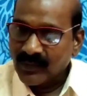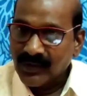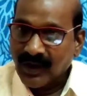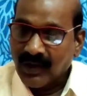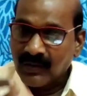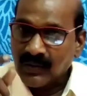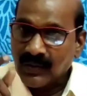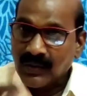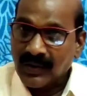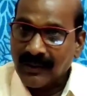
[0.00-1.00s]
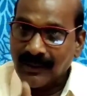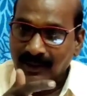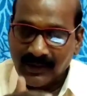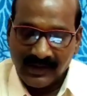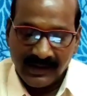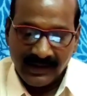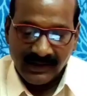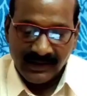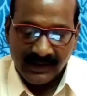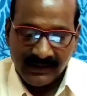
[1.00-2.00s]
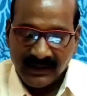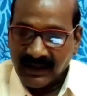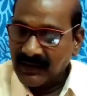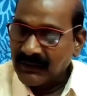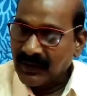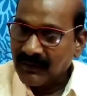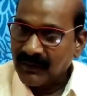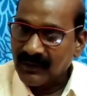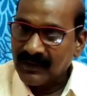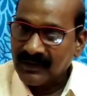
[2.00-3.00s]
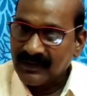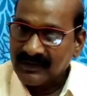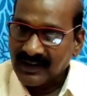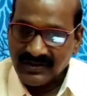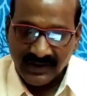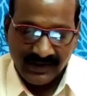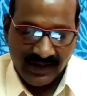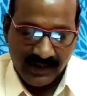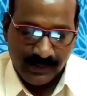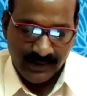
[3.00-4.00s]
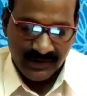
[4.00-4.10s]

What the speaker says: We have to know about the life of such great